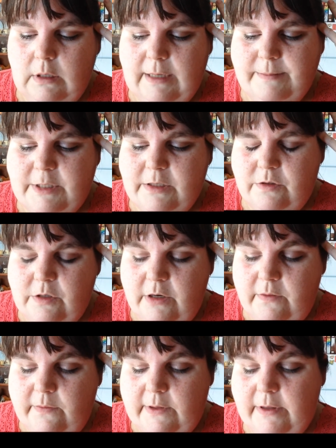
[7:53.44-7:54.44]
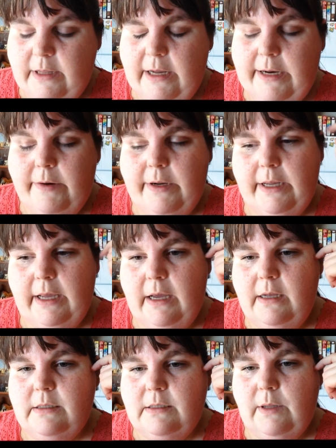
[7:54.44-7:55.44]
I'm still trying to figure that out, I
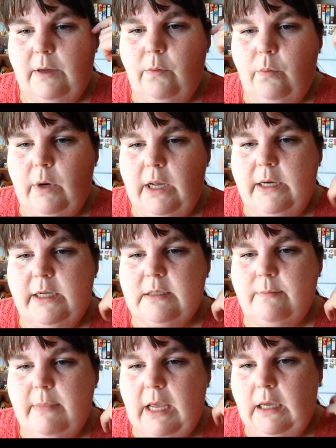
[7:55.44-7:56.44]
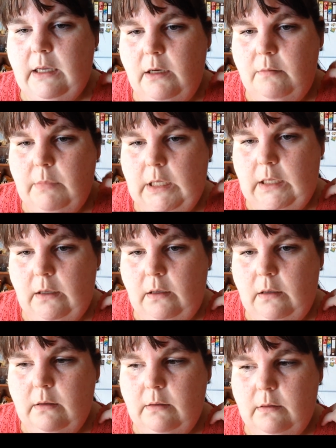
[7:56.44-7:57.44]
guess. Like, what is making
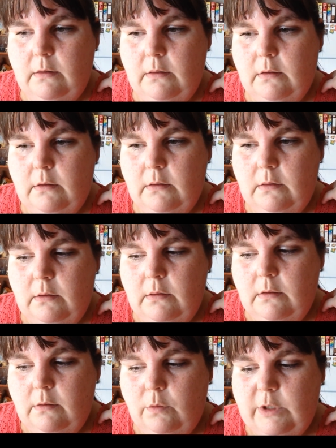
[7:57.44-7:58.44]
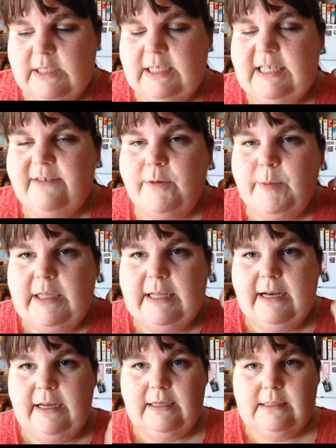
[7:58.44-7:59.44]
me, what is giving me
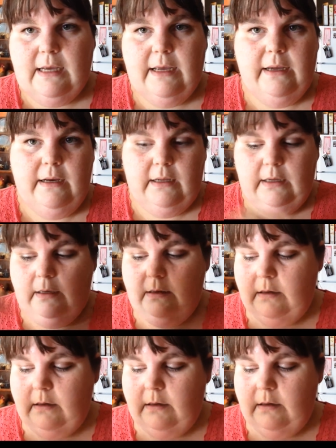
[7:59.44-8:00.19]
that anxiety?